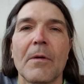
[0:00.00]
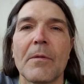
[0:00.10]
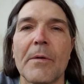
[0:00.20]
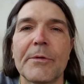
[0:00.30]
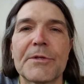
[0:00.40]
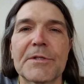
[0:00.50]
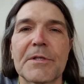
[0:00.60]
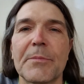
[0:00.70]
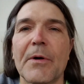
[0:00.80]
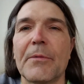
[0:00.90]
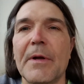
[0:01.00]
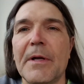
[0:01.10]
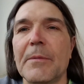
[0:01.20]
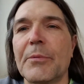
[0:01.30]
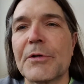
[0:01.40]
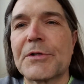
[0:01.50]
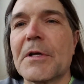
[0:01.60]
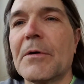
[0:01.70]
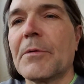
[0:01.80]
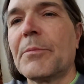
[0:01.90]
Well, we're just about ready to push
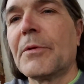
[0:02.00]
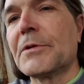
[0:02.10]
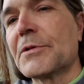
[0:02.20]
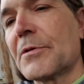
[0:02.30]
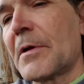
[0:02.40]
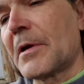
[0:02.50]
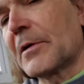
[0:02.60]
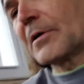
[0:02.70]
down the plunger on our